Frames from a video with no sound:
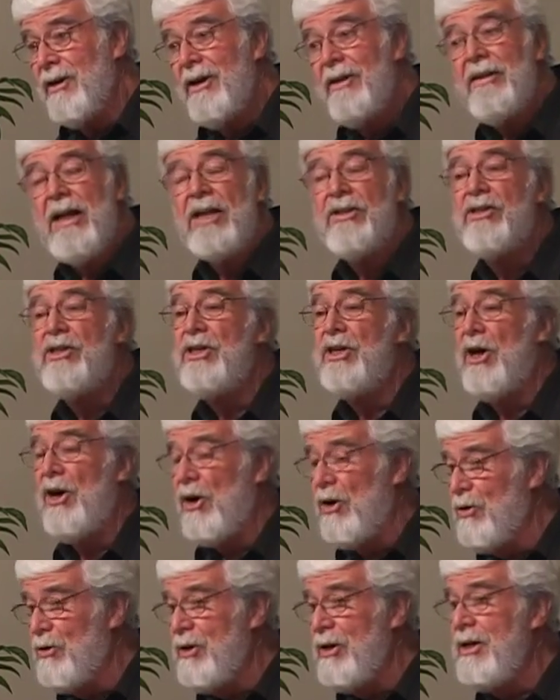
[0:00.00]
That's the
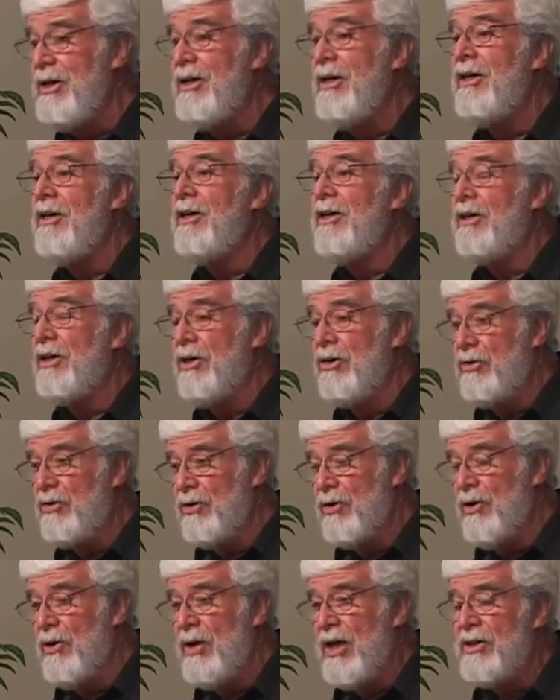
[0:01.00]
only
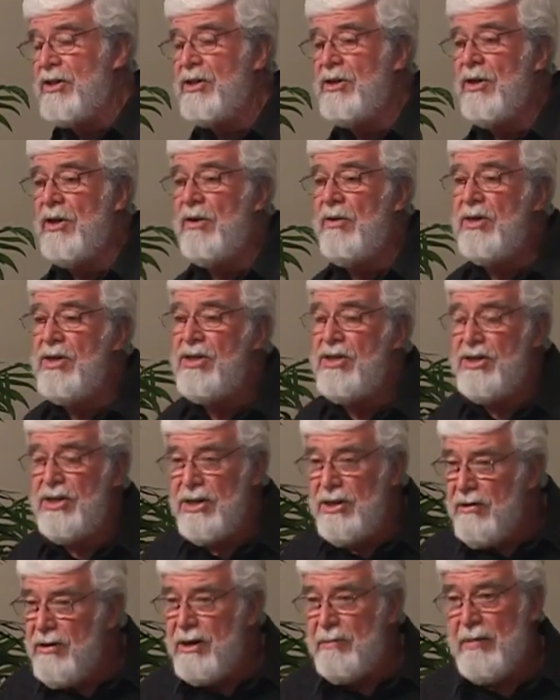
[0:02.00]
control. That's the only
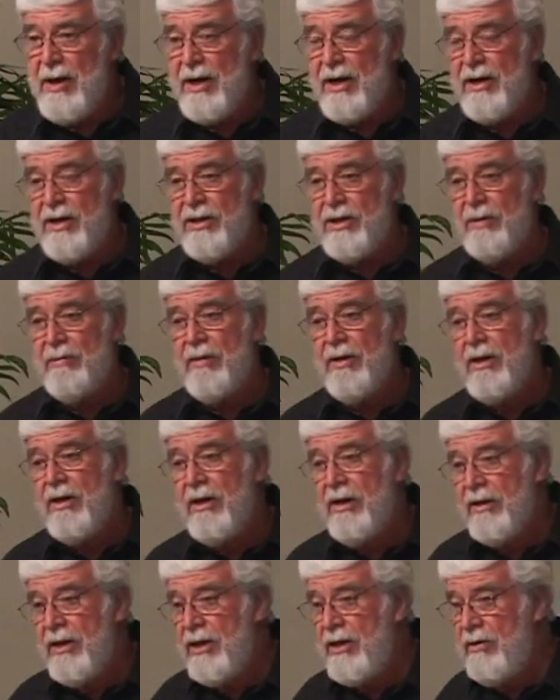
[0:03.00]
steering mechanism
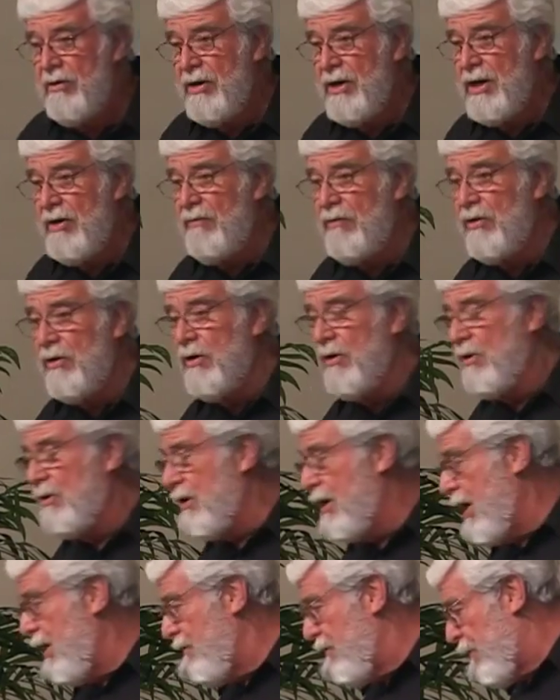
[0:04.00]
that you need for your whole
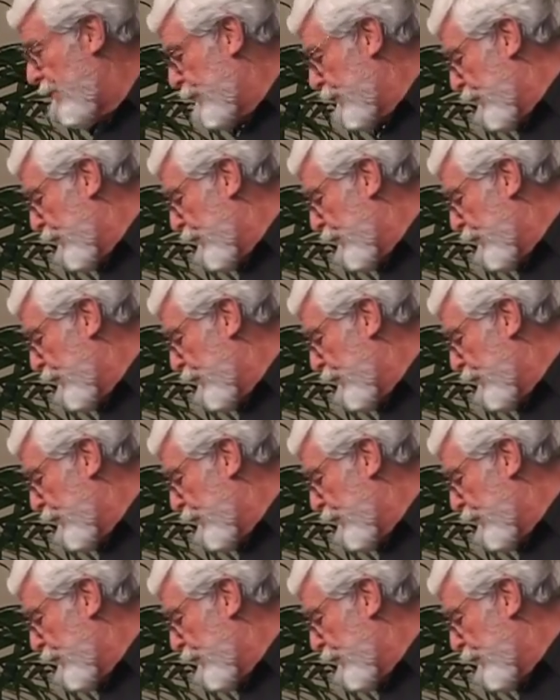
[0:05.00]
life.